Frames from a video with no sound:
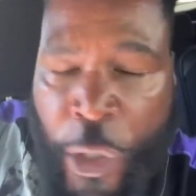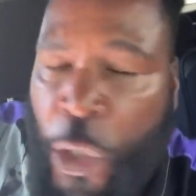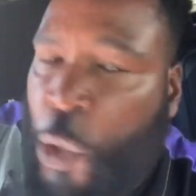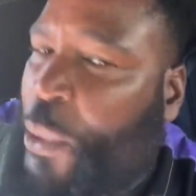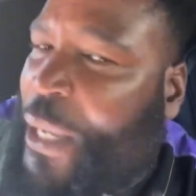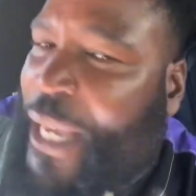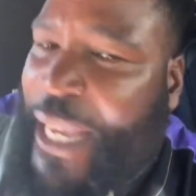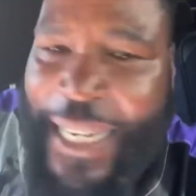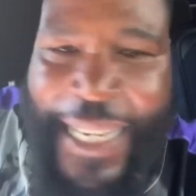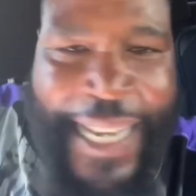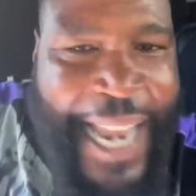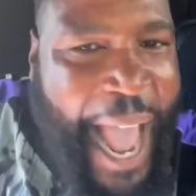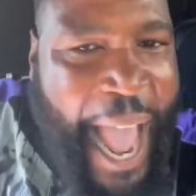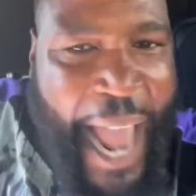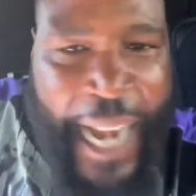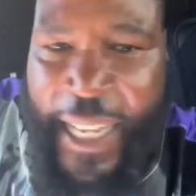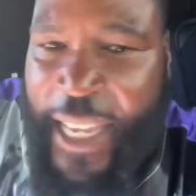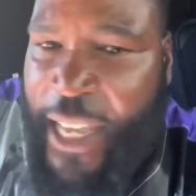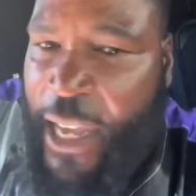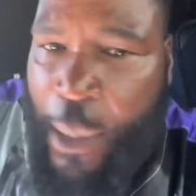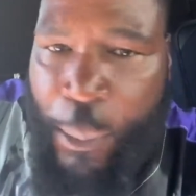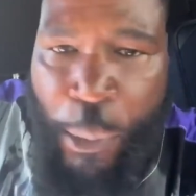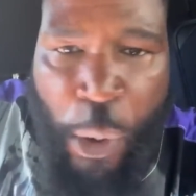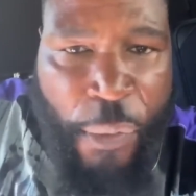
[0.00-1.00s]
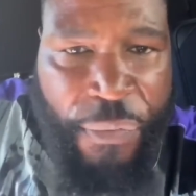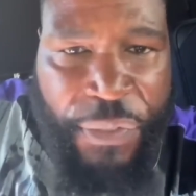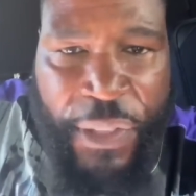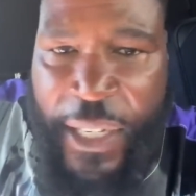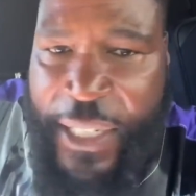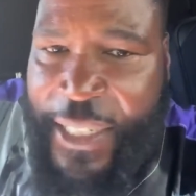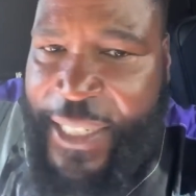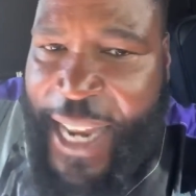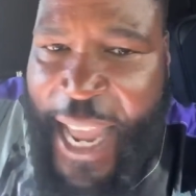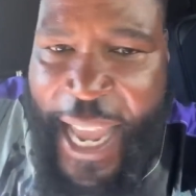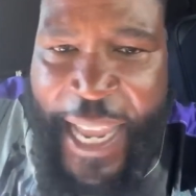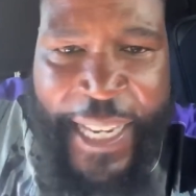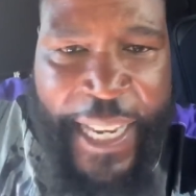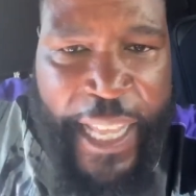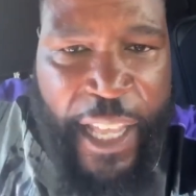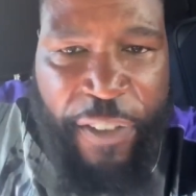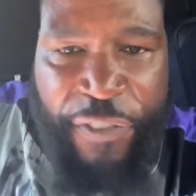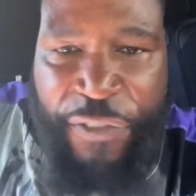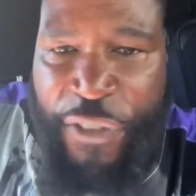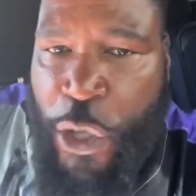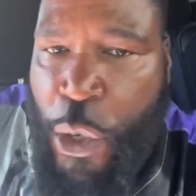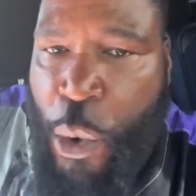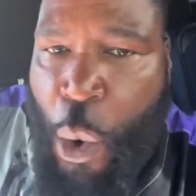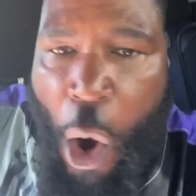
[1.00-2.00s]
You cannot come on the date
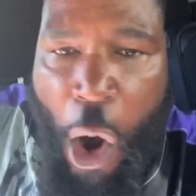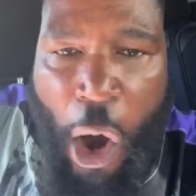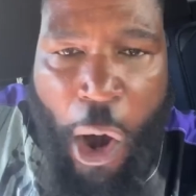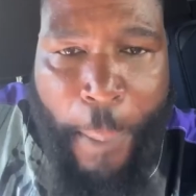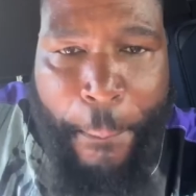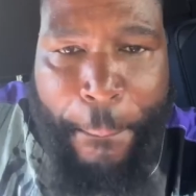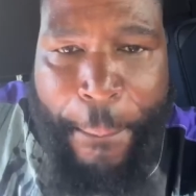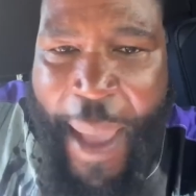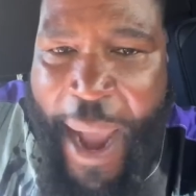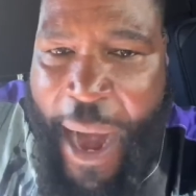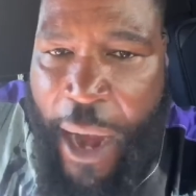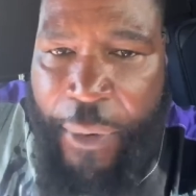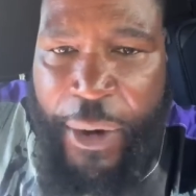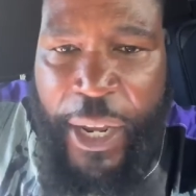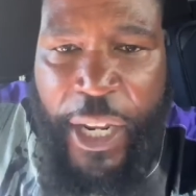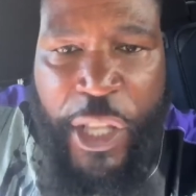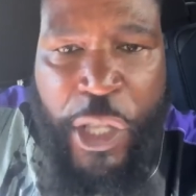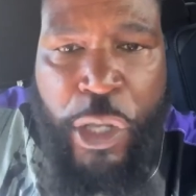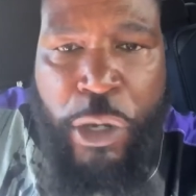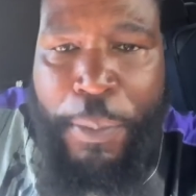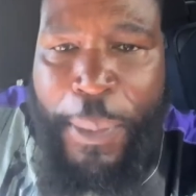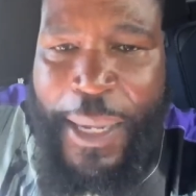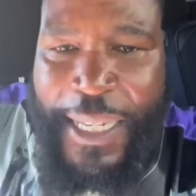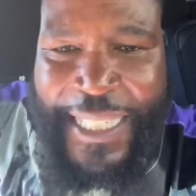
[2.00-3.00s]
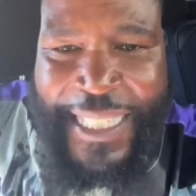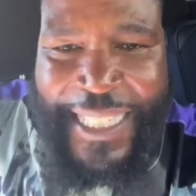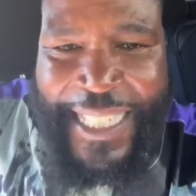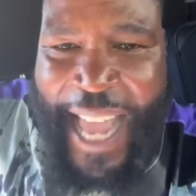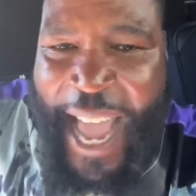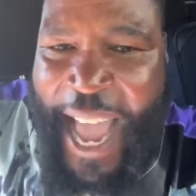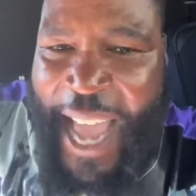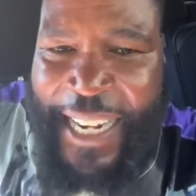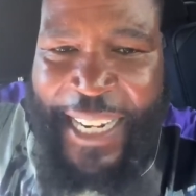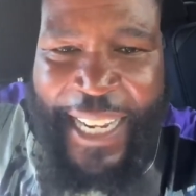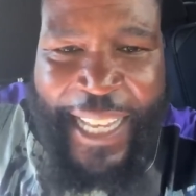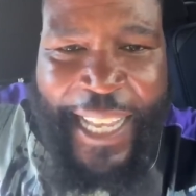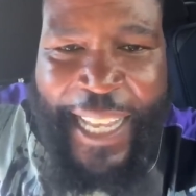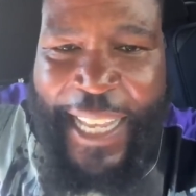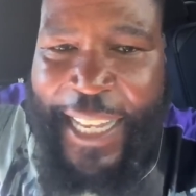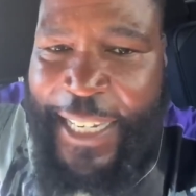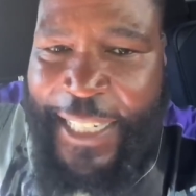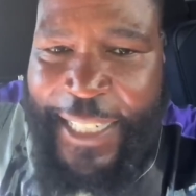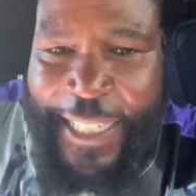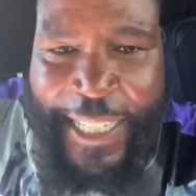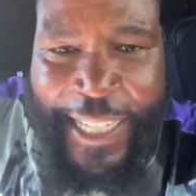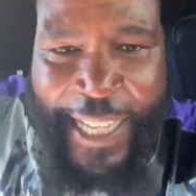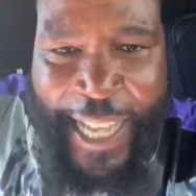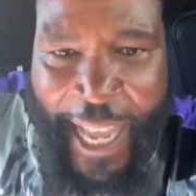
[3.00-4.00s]
if you are married. You must sign an
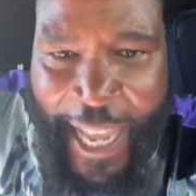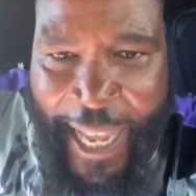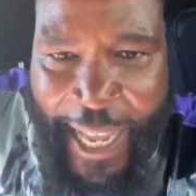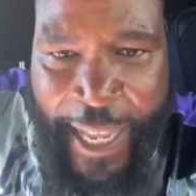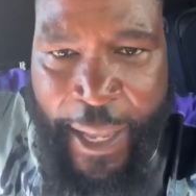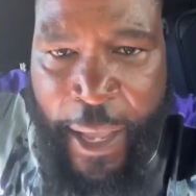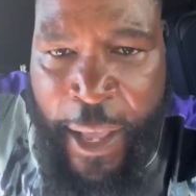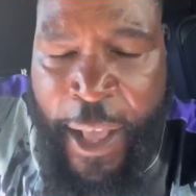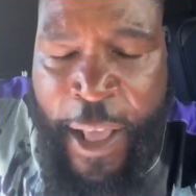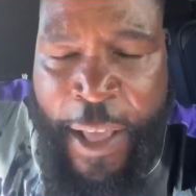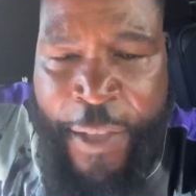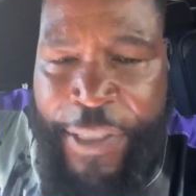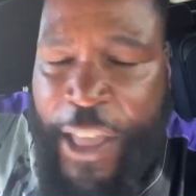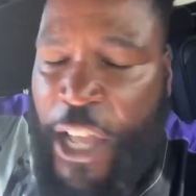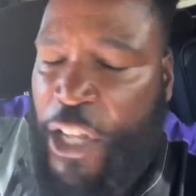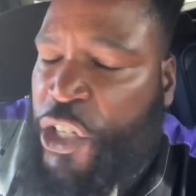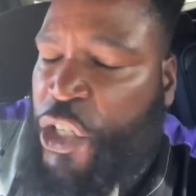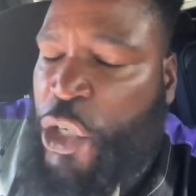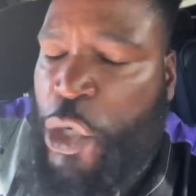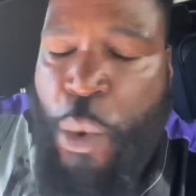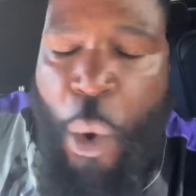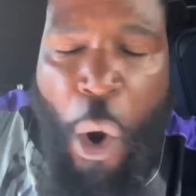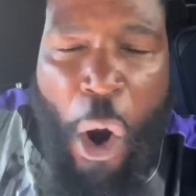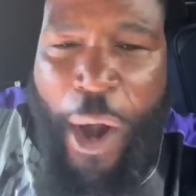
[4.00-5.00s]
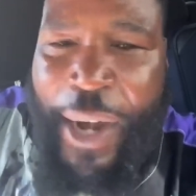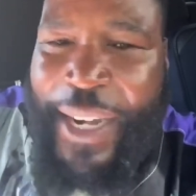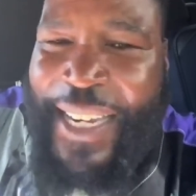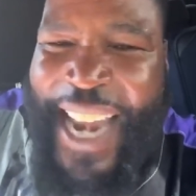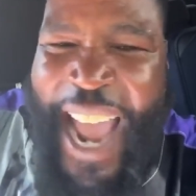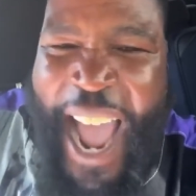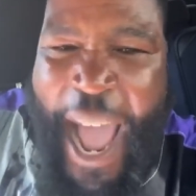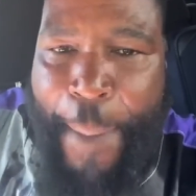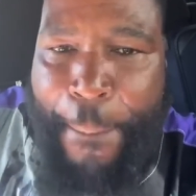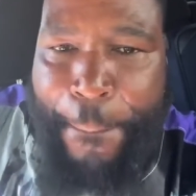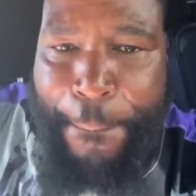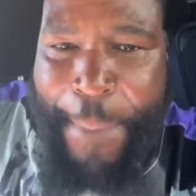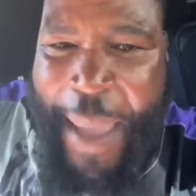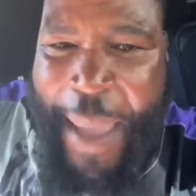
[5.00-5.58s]
NDA that you are not